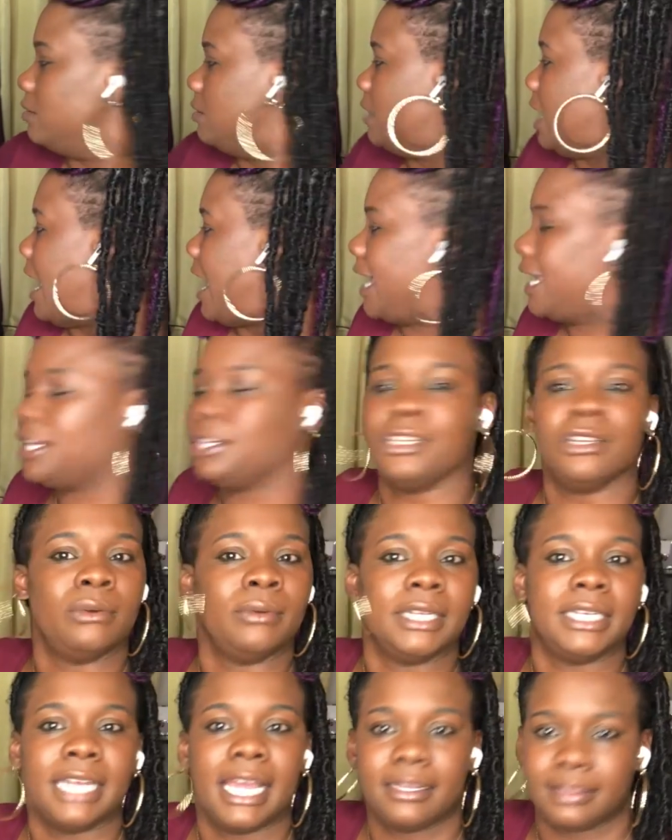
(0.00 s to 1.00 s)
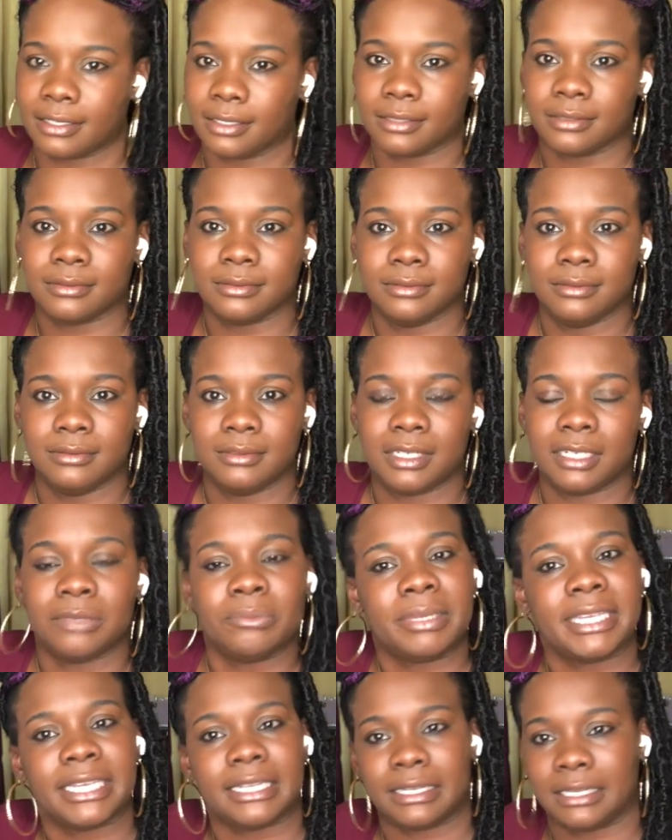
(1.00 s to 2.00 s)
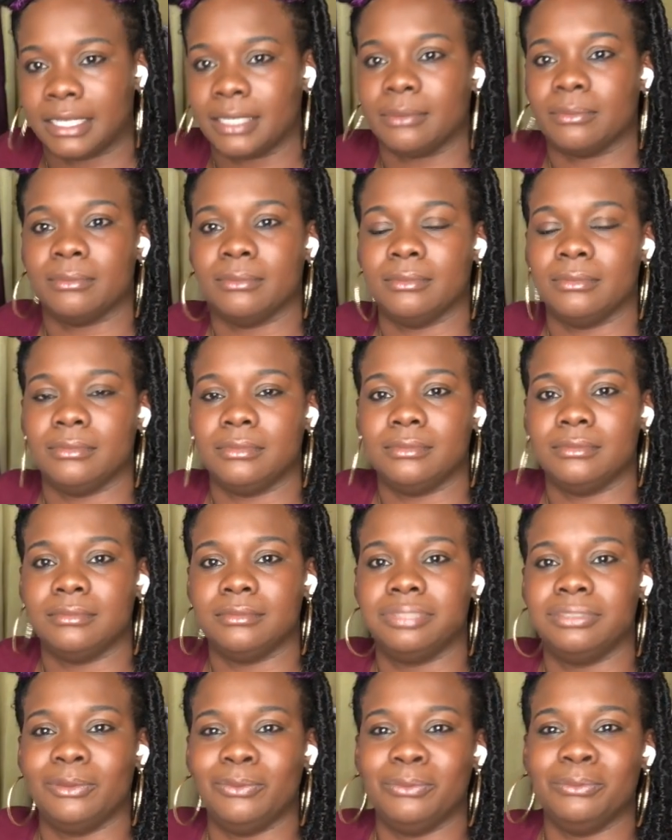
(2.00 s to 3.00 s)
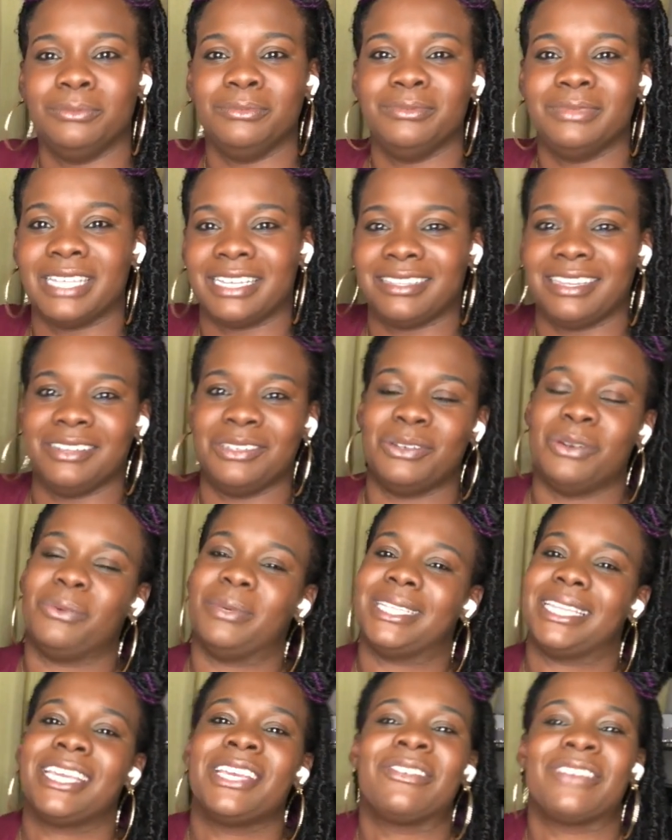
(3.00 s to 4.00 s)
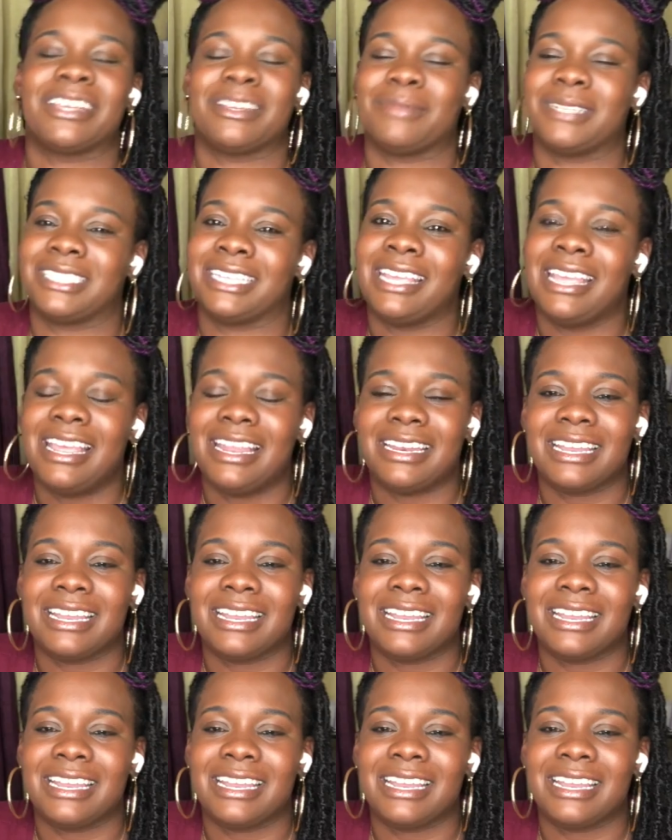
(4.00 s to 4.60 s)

I ain't doing nothing compared to them that they doing with their cricket machine.